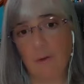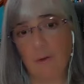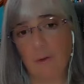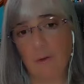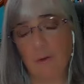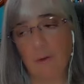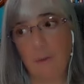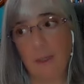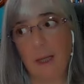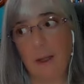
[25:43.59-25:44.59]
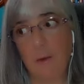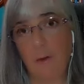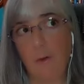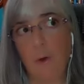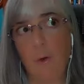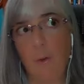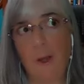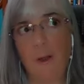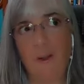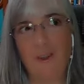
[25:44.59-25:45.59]
So if there's something else you know
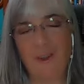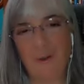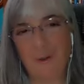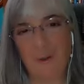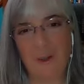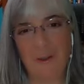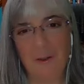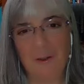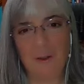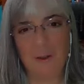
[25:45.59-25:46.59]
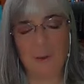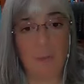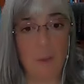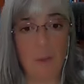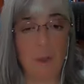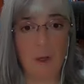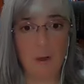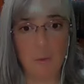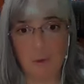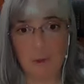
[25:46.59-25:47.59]
about yourself through another system, maybe
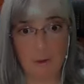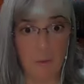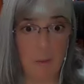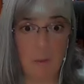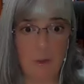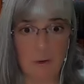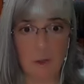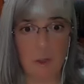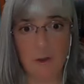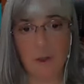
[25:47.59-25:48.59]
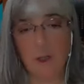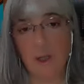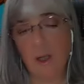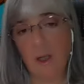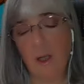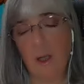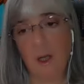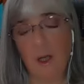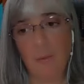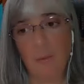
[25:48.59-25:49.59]
Myers-Briggs, maybe astrology,
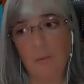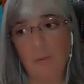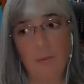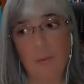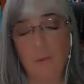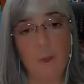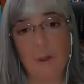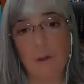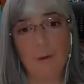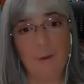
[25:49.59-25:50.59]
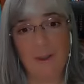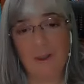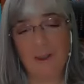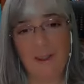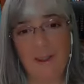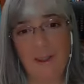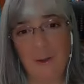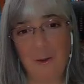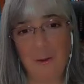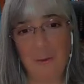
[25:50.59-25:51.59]
whatever
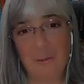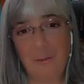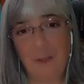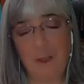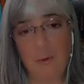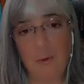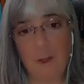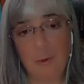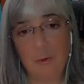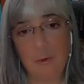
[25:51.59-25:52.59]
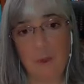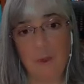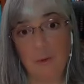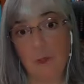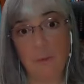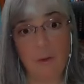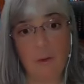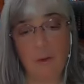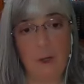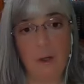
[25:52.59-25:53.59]
other means for exploration, perhaps it's
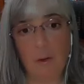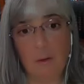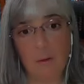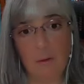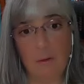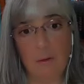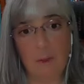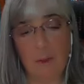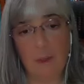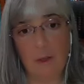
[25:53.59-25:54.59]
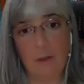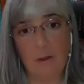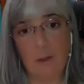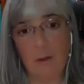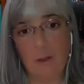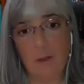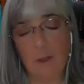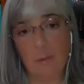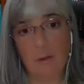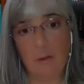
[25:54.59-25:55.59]
a tarot, okay, the
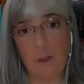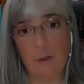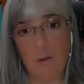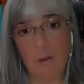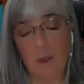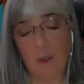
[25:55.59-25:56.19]
archetypal tarot,